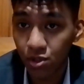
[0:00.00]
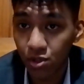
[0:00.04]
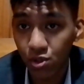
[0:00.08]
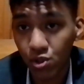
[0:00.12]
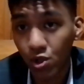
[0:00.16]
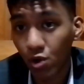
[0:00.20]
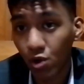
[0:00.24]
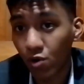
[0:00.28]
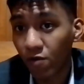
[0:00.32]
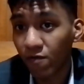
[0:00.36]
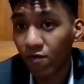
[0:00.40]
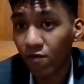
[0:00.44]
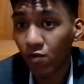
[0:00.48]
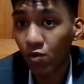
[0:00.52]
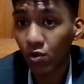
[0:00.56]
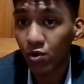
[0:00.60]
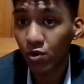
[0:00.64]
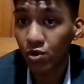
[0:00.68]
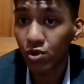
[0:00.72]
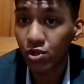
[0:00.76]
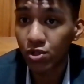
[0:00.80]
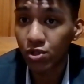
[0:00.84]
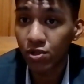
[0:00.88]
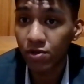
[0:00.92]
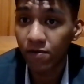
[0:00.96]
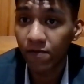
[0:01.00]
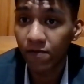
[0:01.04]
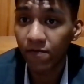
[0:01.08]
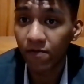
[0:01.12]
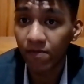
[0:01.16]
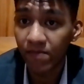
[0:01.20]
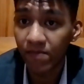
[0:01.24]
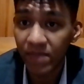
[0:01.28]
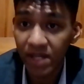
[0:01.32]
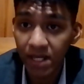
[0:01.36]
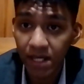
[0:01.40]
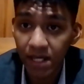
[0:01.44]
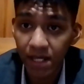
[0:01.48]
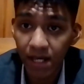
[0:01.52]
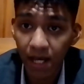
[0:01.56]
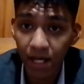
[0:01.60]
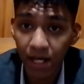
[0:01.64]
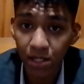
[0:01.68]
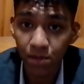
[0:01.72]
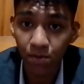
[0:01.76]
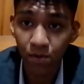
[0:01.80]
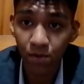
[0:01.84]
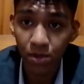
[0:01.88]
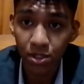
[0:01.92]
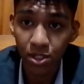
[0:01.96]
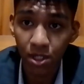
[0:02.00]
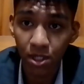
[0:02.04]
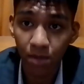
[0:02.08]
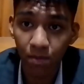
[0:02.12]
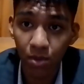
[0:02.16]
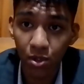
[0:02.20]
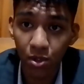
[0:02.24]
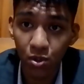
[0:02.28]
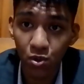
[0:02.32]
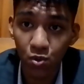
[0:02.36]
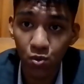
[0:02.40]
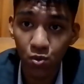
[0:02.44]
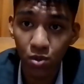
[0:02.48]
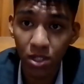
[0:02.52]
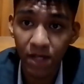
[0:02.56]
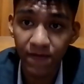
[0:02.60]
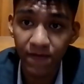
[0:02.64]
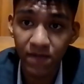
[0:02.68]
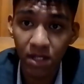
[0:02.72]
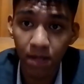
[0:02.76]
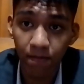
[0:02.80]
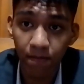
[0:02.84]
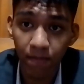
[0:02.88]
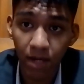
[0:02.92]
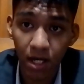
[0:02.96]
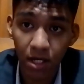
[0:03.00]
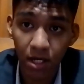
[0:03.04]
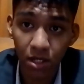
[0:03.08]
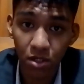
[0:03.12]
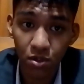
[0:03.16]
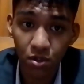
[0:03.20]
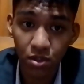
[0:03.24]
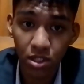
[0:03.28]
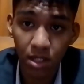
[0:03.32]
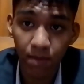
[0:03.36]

So of course, me as someone who lives in Baguio,